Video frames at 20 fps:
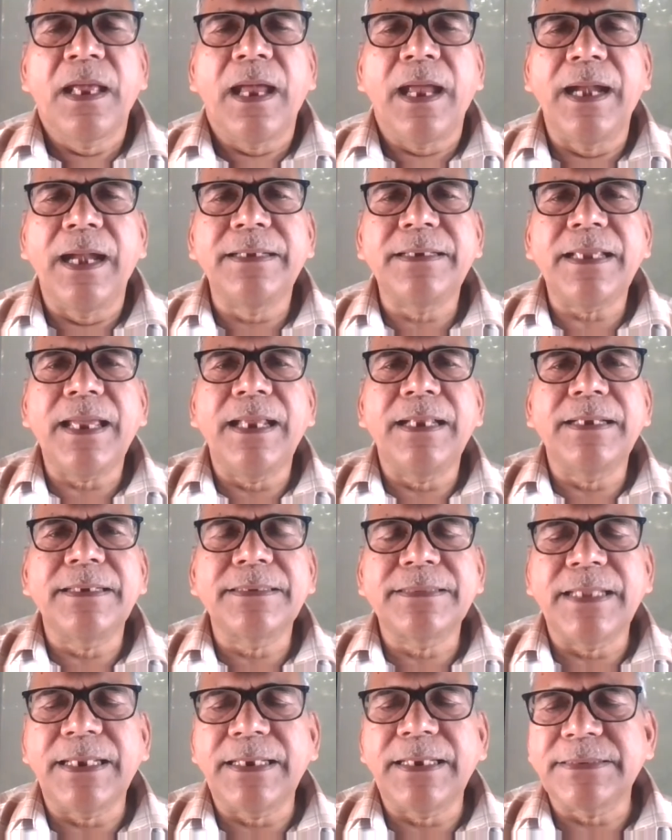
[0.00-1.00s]
And
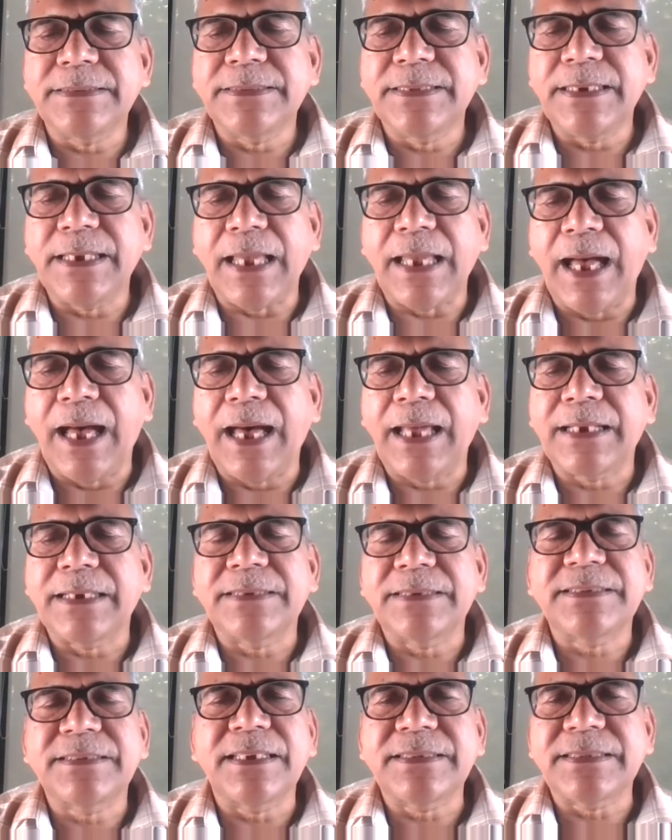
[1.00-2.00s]
another is the
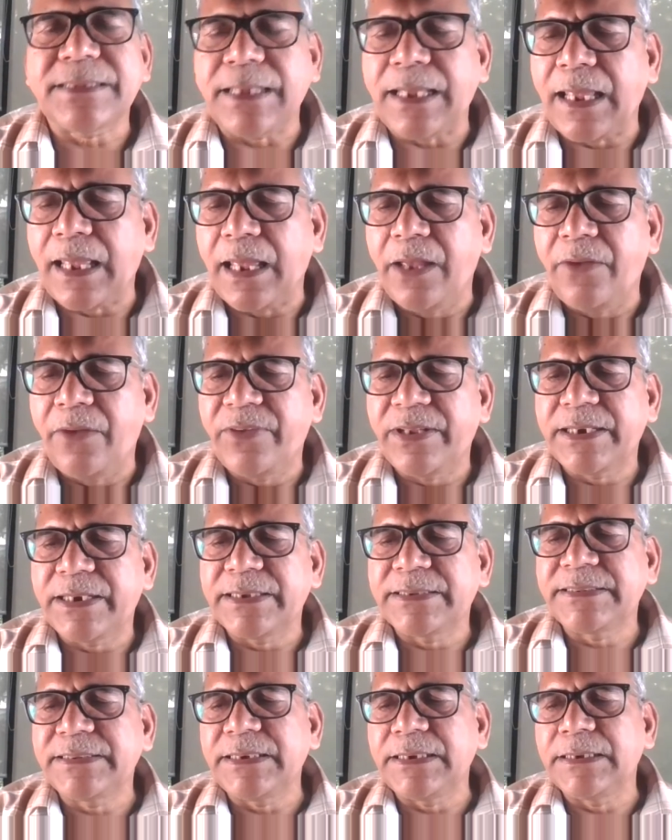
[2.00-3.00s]
RSS
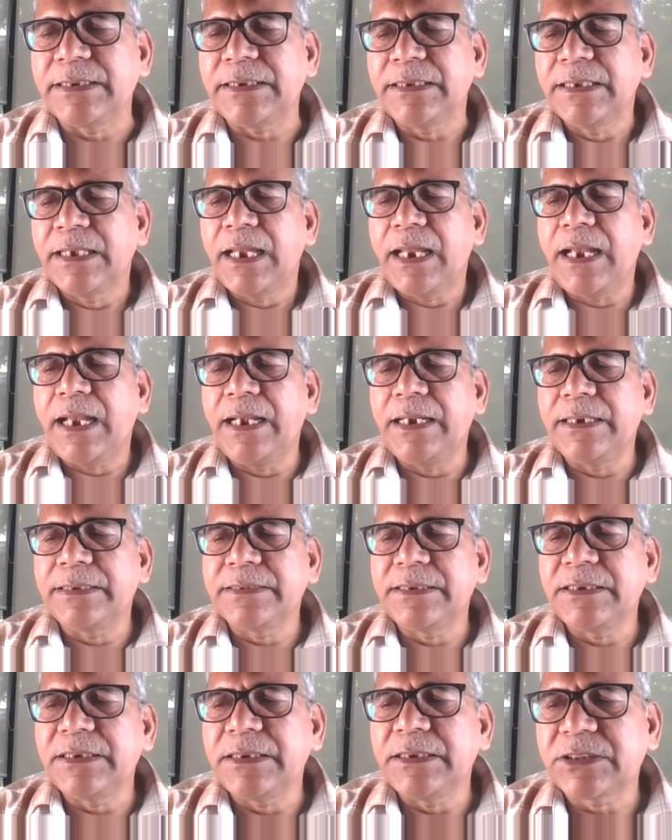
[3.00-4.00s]
averaging and
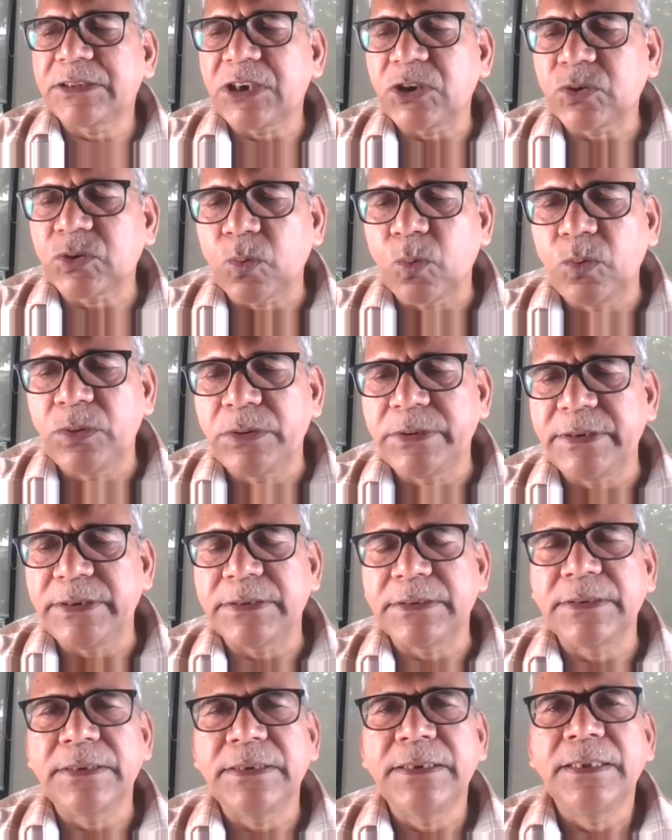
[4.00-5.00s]
the thresholding.